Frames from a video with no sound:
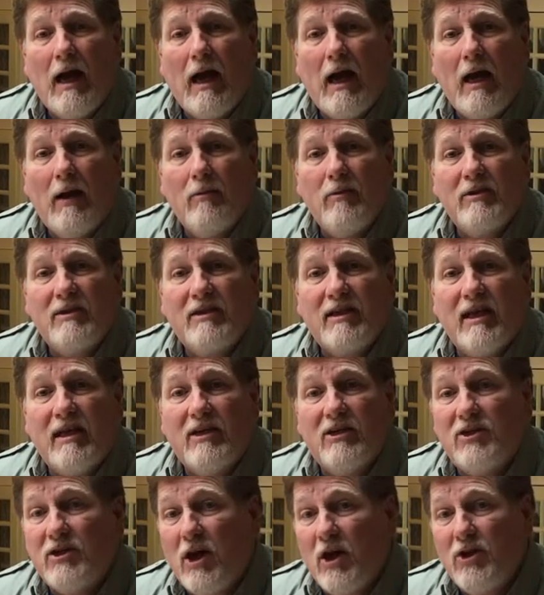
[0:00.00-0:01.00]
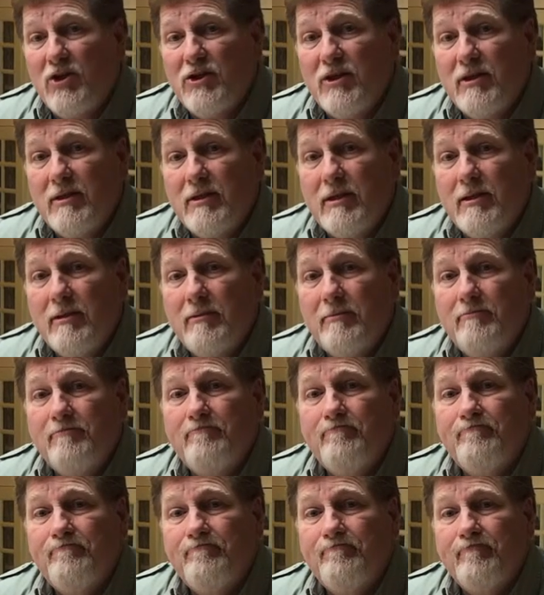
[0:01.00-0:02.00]
I would say Sargent,
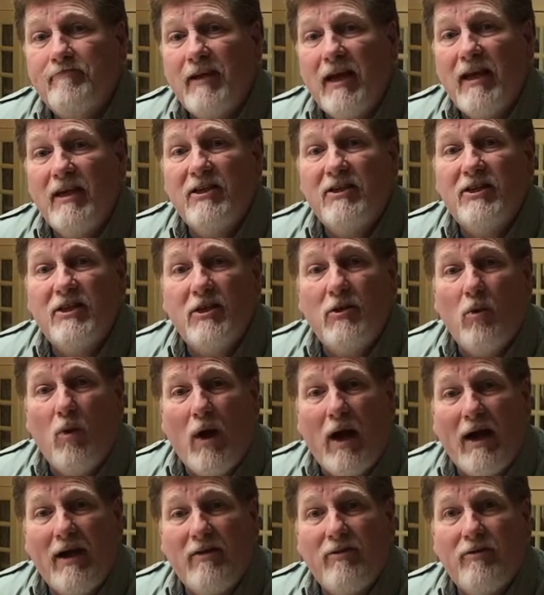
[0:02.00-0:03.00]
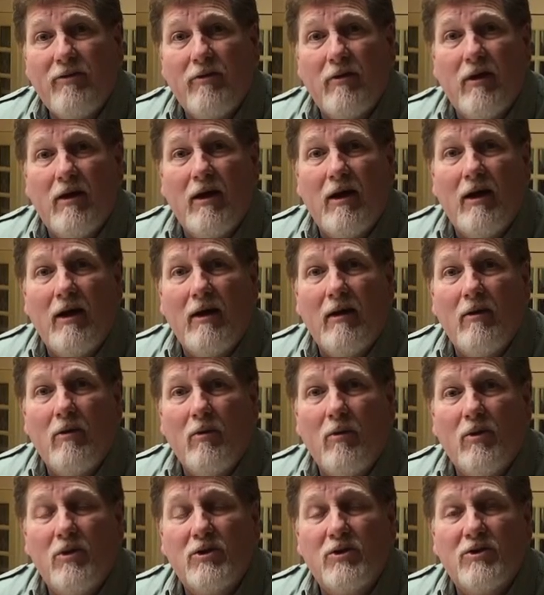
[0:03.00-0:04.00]
N.C. Wyeth, uh,
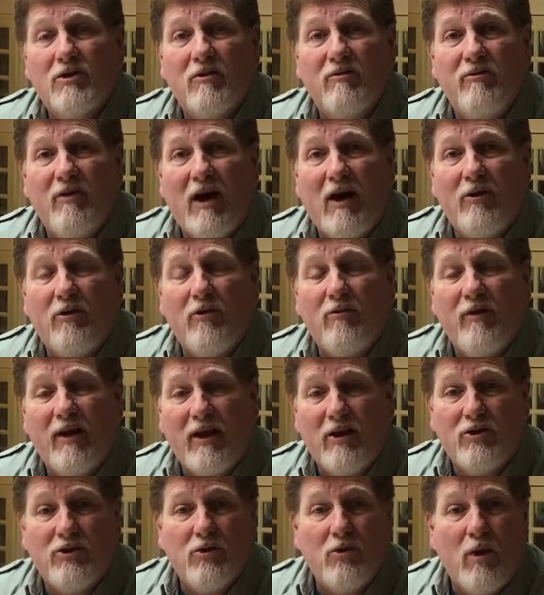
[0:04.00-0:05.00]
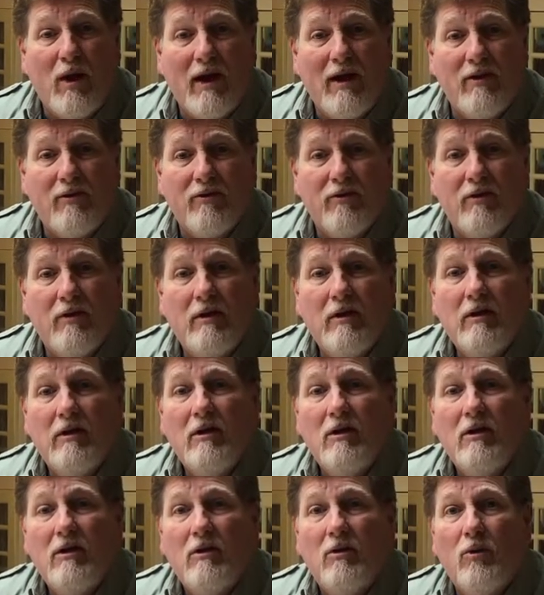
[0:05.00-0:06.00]
which is the father of Andrew Wyeth,
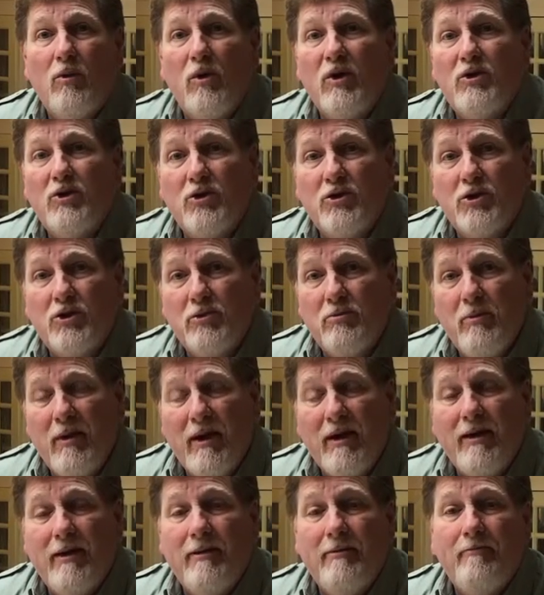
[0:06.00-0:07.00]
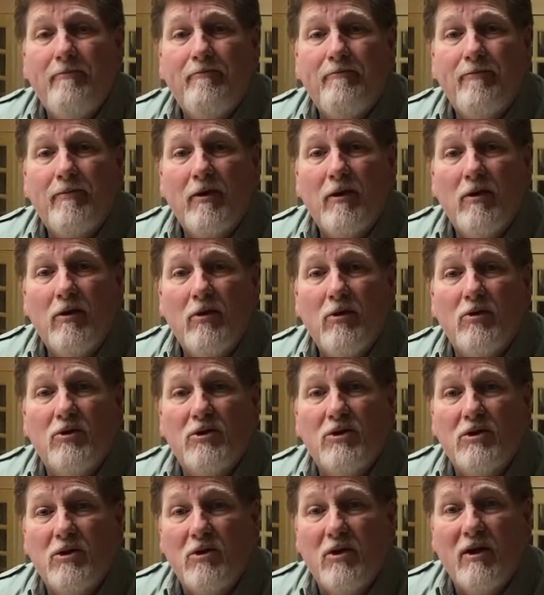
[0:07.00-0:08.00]
Richard Schmid,
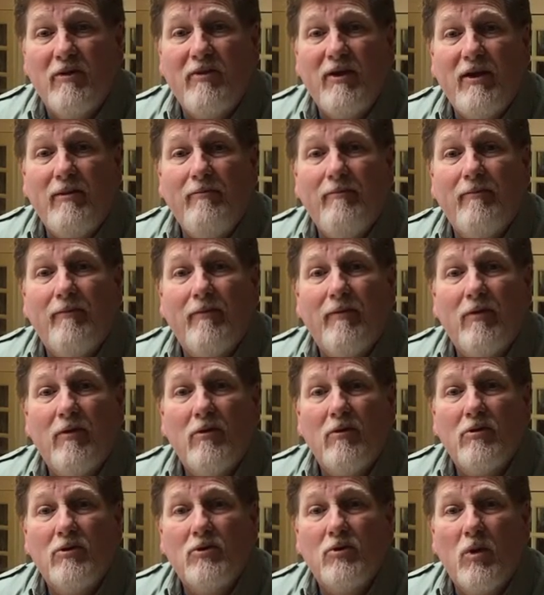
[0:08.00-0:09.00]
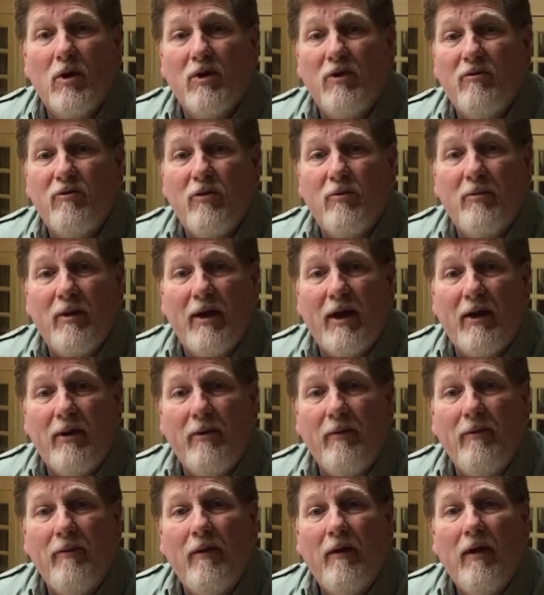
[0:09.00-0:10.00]
who's still living, who's a wonderful painter.